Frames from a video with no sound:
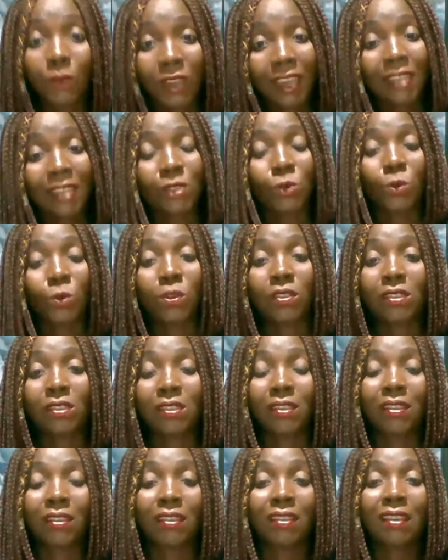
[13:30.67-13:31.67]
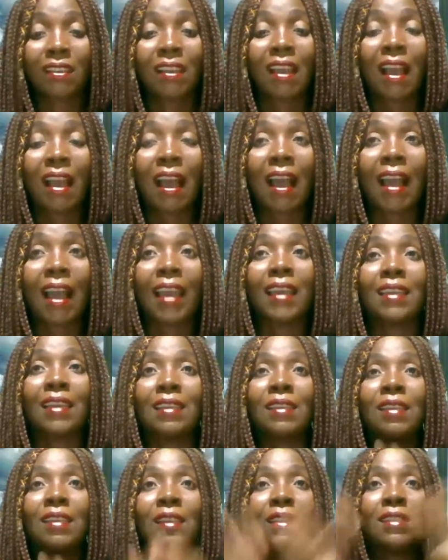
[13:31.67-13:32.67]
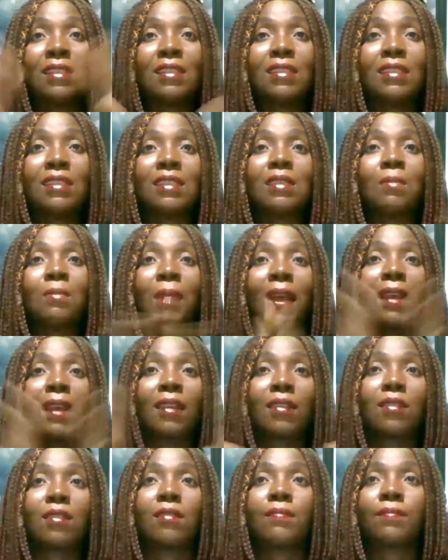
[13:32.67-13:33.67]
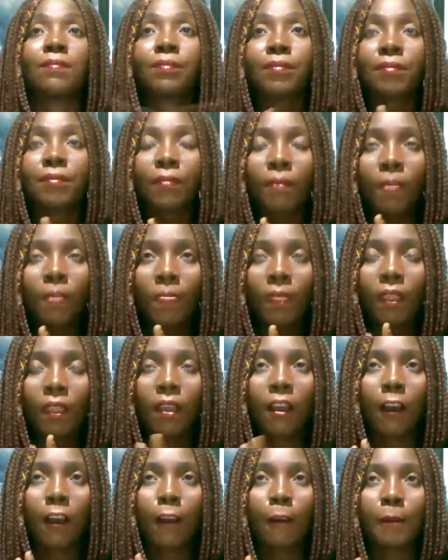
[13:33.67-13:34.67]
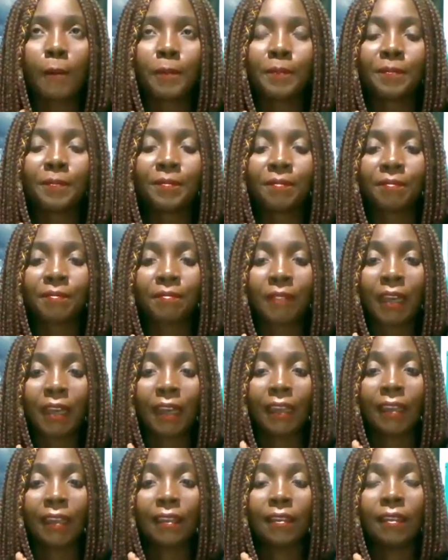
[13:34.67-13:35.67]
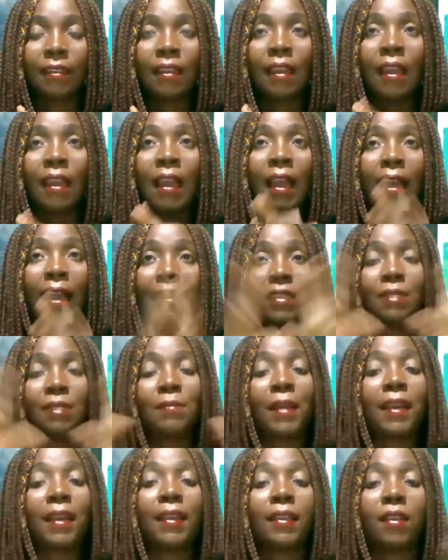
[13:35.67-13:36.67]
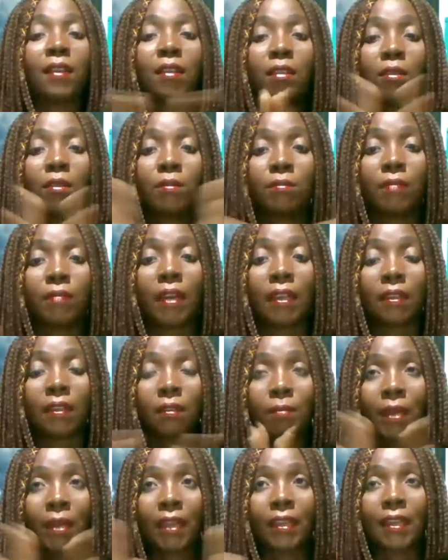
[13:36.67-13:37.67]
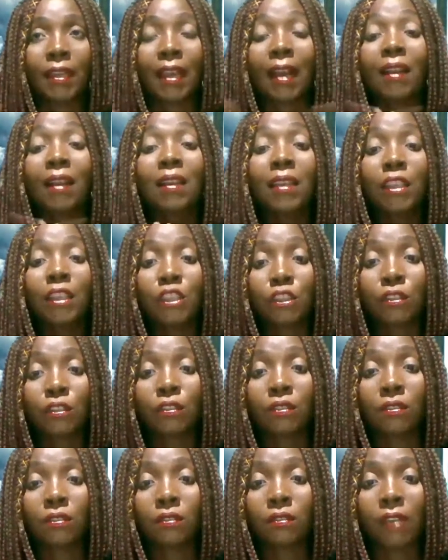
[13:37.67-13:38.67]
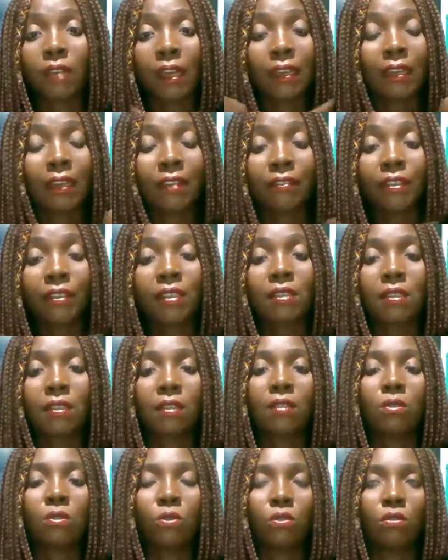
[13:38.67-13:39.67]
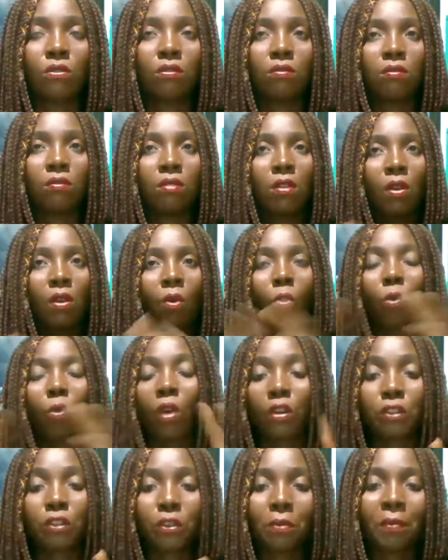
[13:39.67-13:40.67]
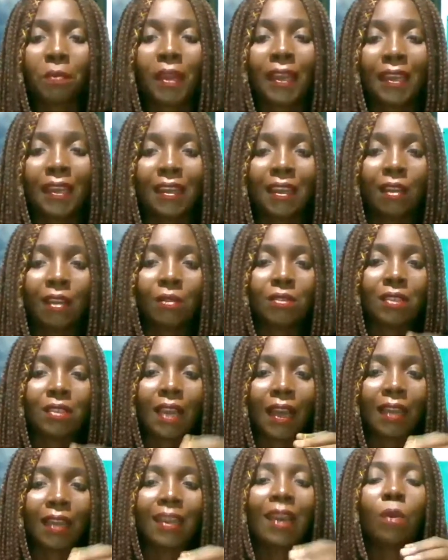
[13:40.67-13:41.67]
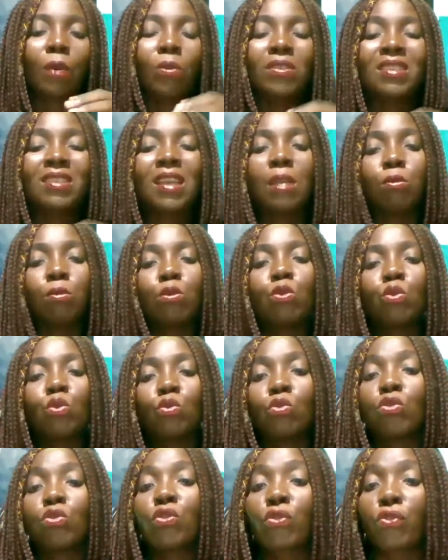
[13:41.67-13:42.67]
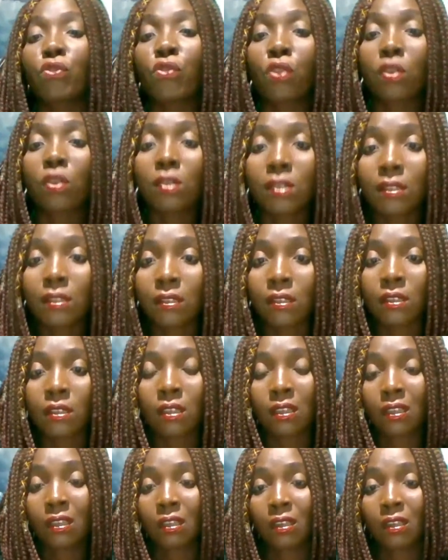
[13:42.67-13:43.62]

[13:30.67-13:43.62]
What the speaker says: guess what? I did my I did my calculation and everything, worked on my account, and I was able to gross